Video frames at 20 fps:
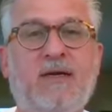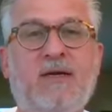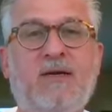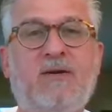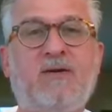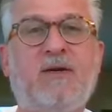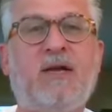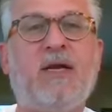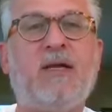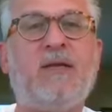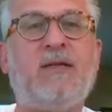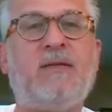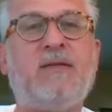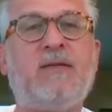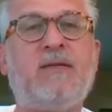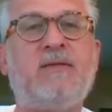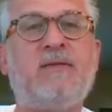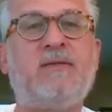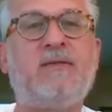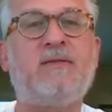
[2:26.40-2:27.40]
All right,
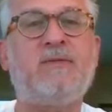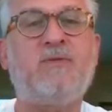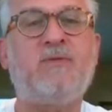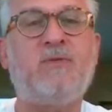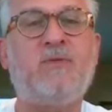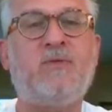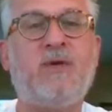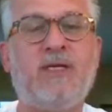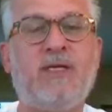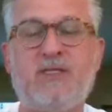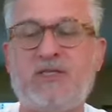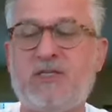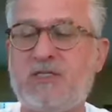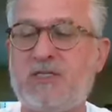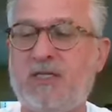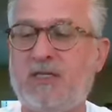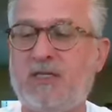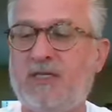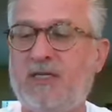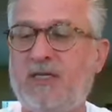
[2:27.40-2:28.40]
wait
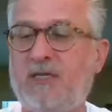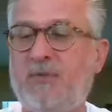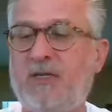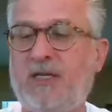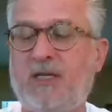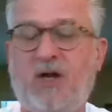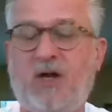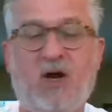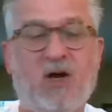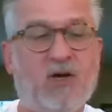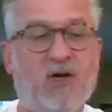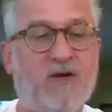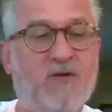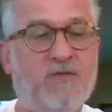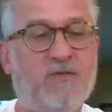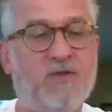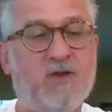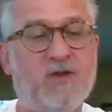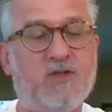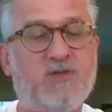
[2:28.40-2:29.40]
just a little bit longer.
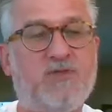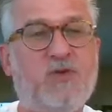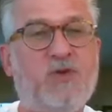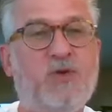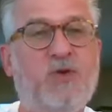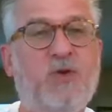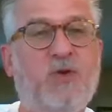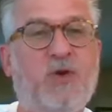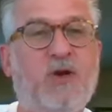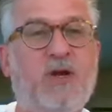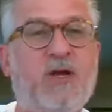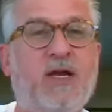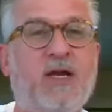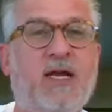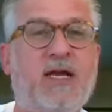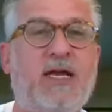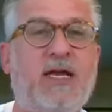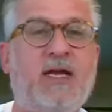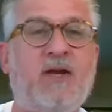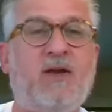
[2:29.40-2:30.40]
For those of you who are
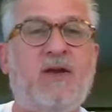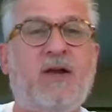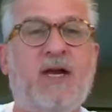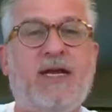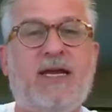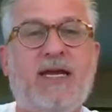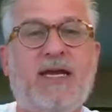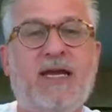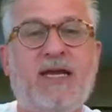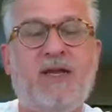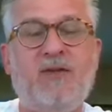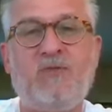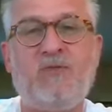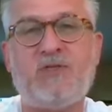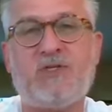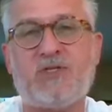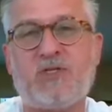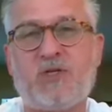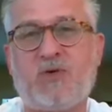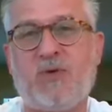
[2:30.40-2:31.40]
here again,
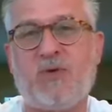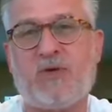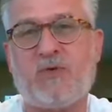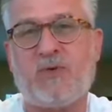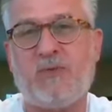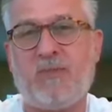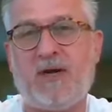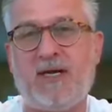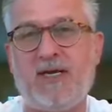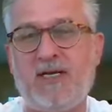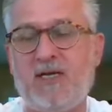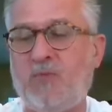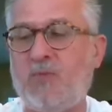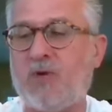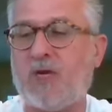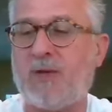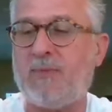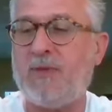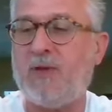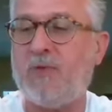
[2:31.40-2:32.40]
just a quick reminder,
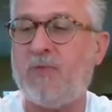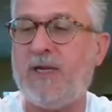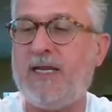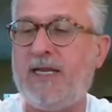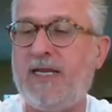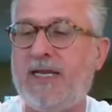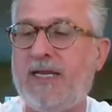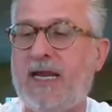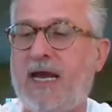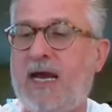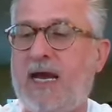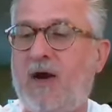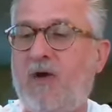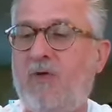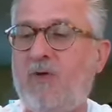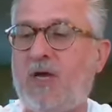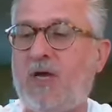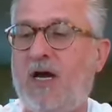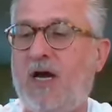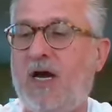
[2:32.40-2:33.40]
we're going to be reading
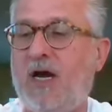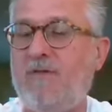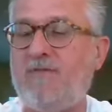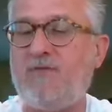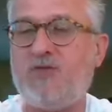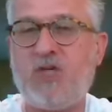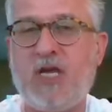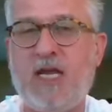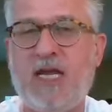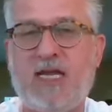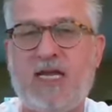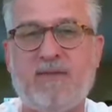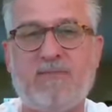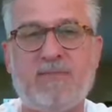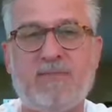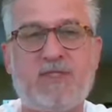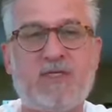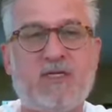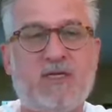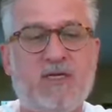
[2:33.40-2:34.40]
out of
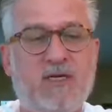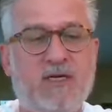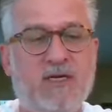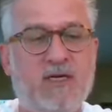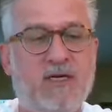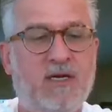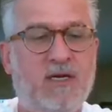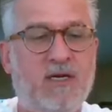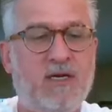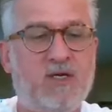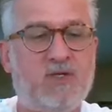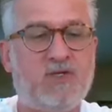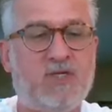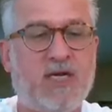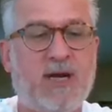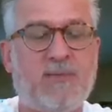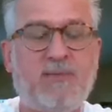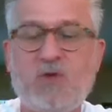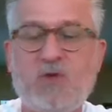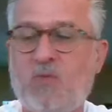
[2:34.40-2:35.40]
James,
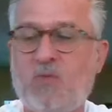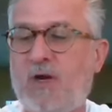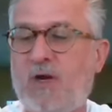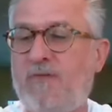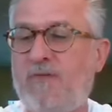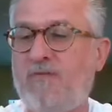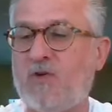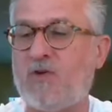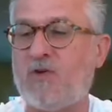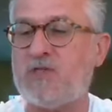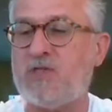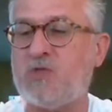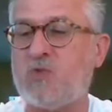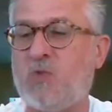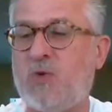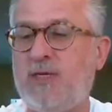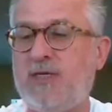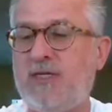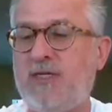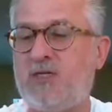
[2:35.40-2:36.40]
chapter 1, verses
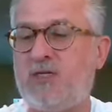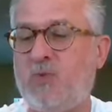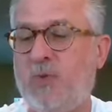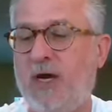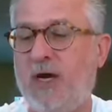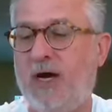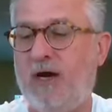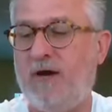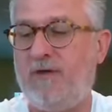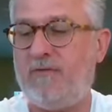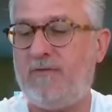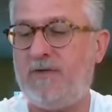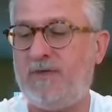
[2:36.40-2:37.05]
1 to 12.